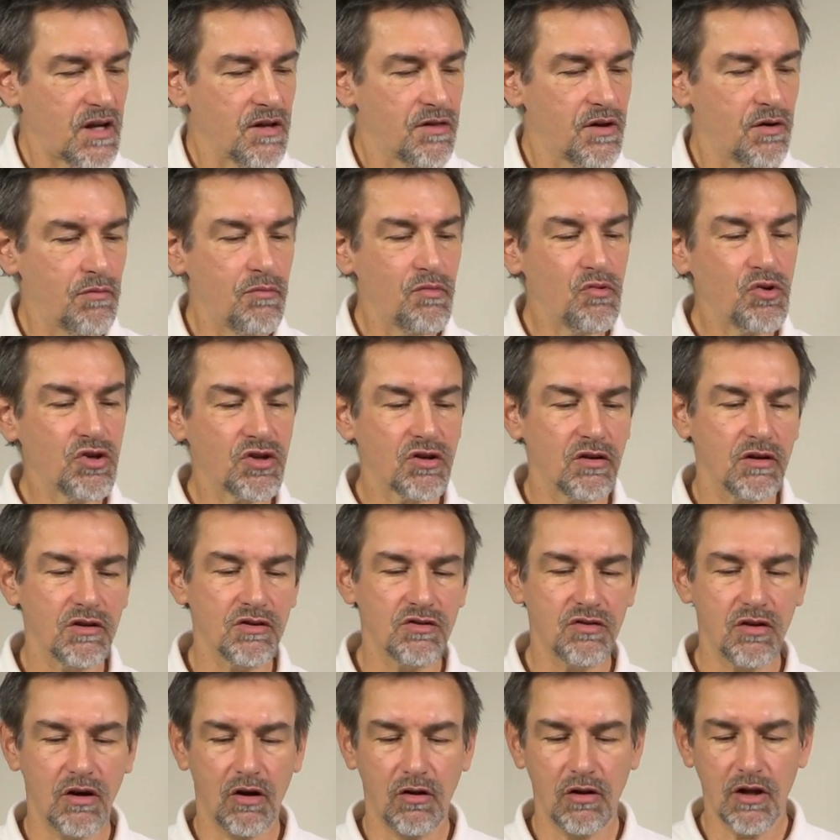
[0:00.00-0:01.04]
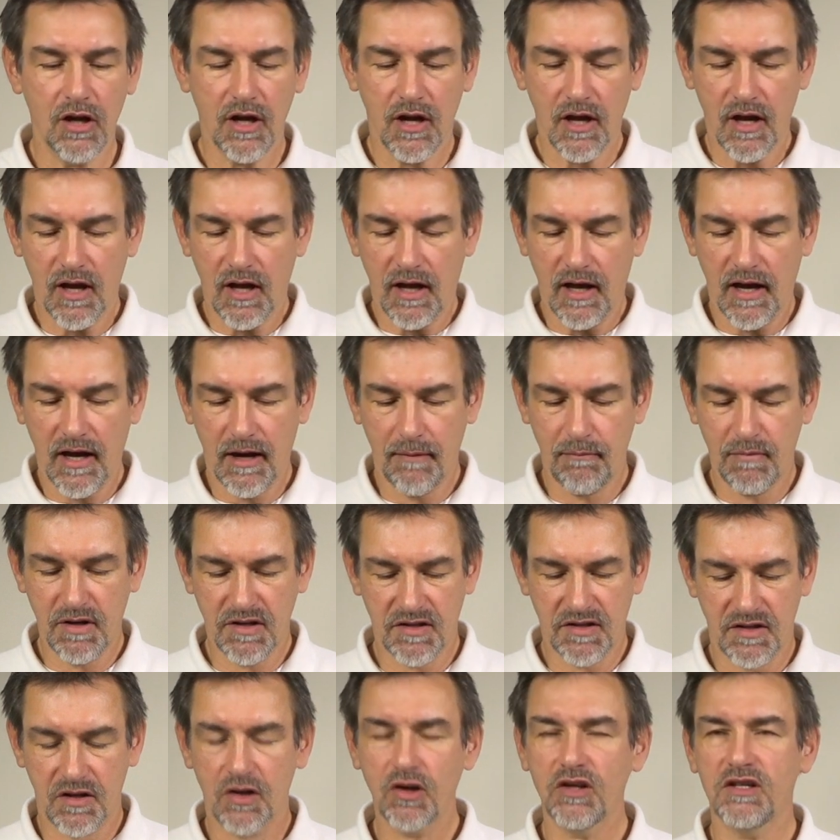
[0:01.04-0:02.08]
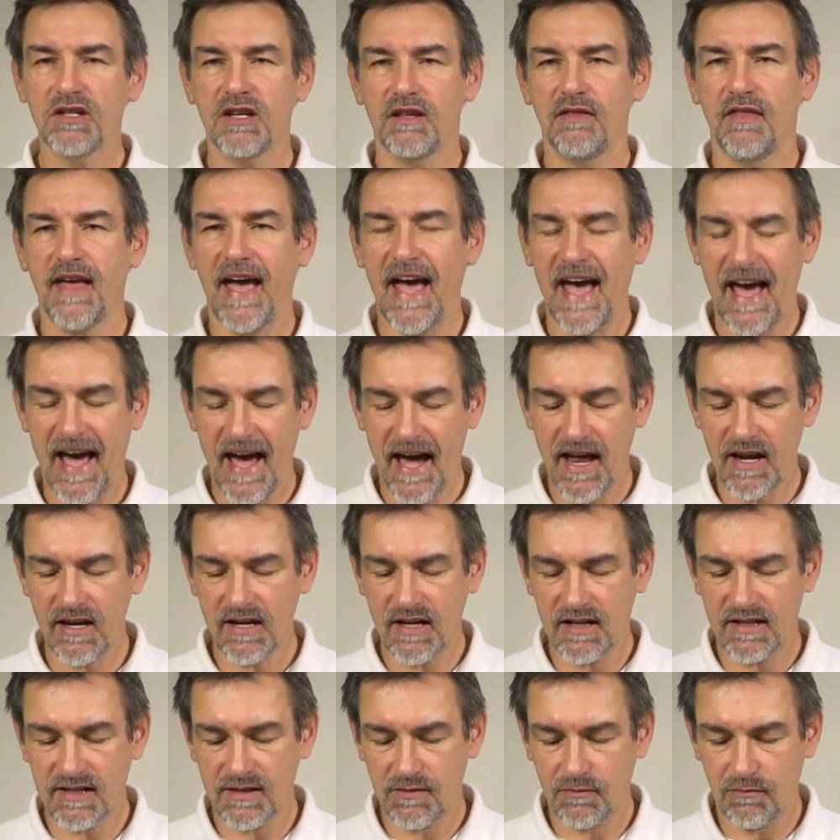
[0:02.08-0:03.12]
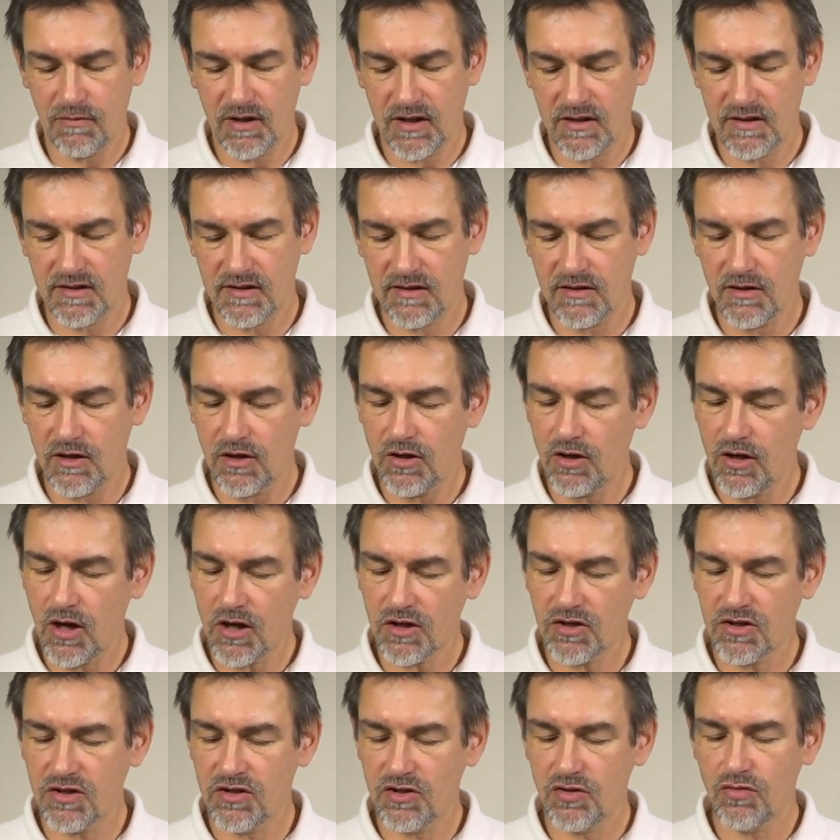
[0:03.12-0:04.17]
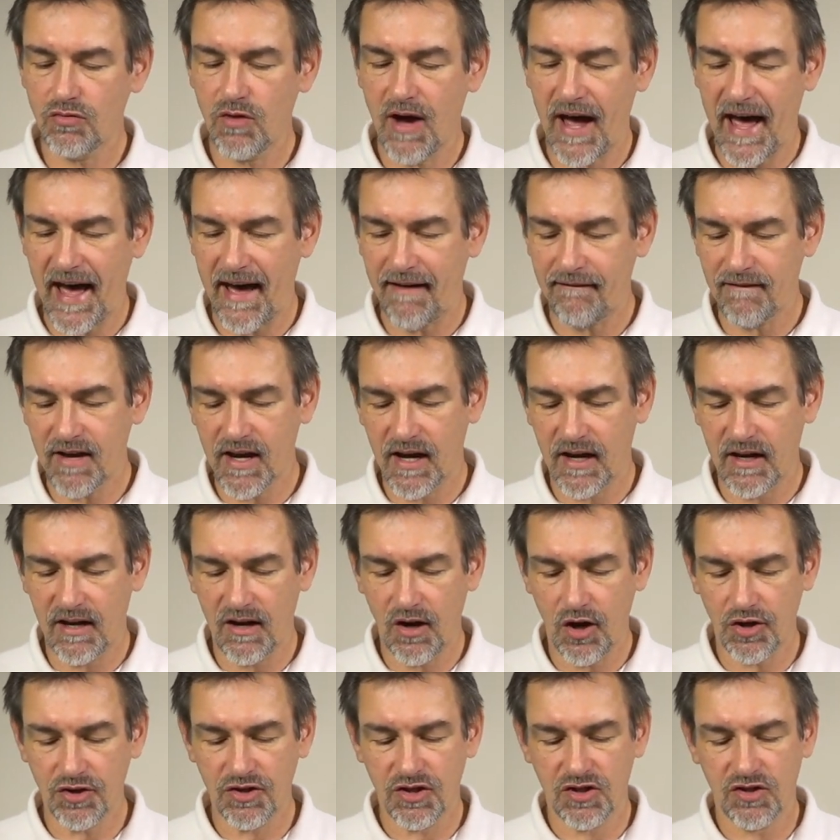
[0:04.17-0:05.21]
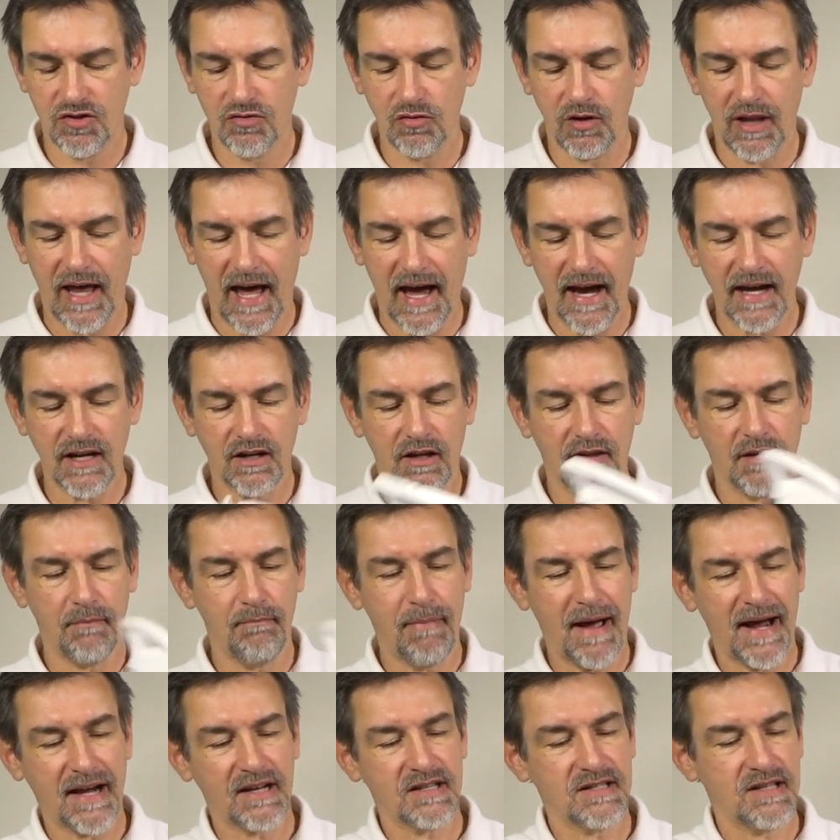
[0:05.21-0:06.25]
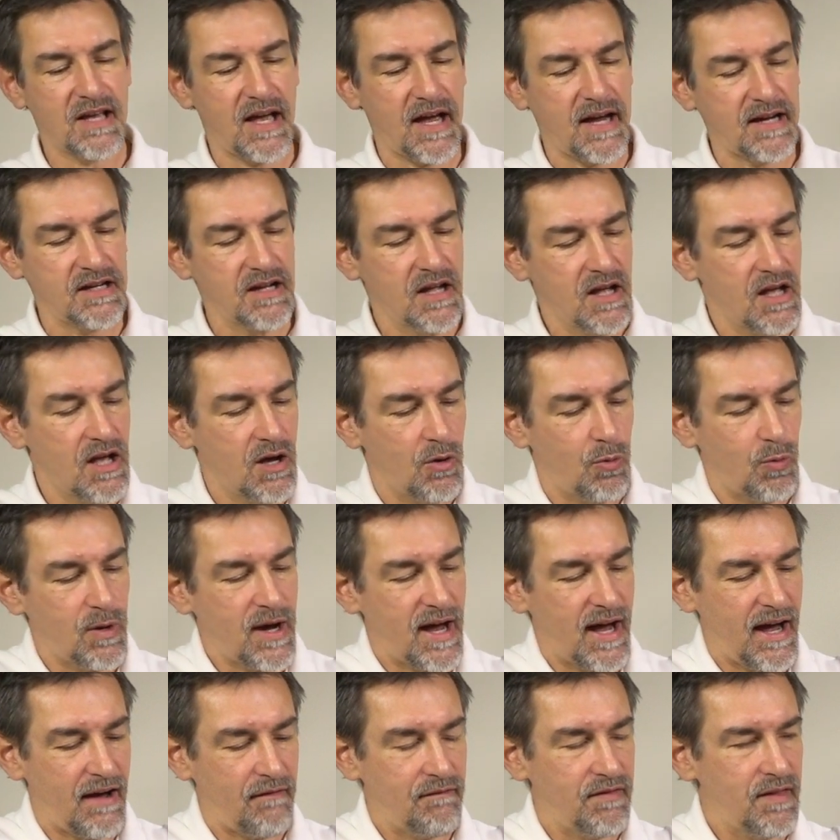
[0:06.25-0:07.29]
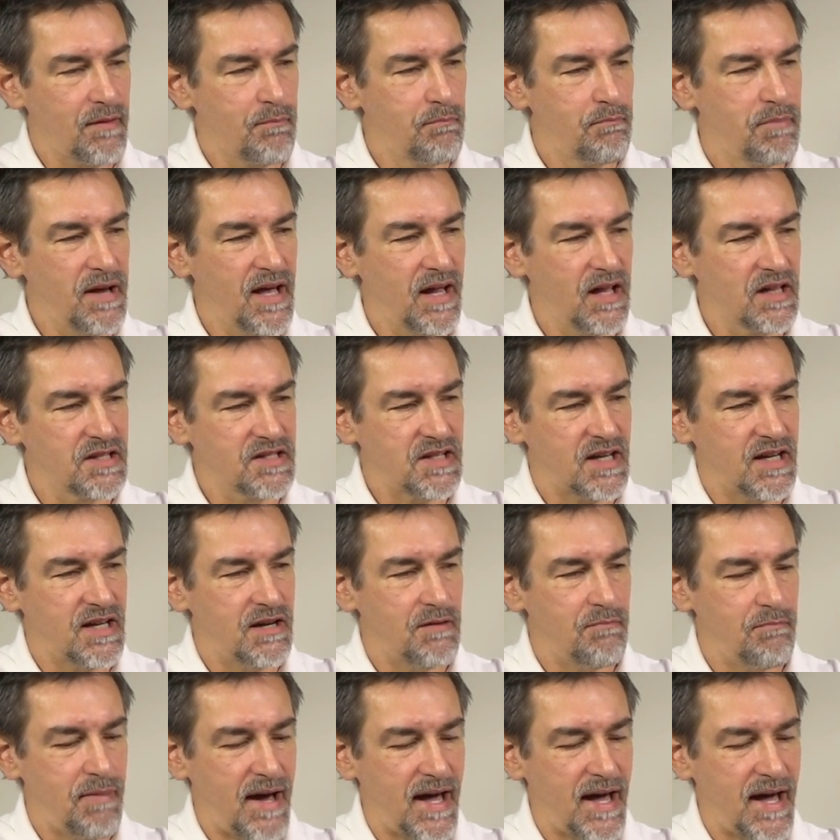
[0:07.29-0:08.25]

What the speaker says: The remote control is good in the hand. It's not too heavy and not too light. On the back side we have the built-in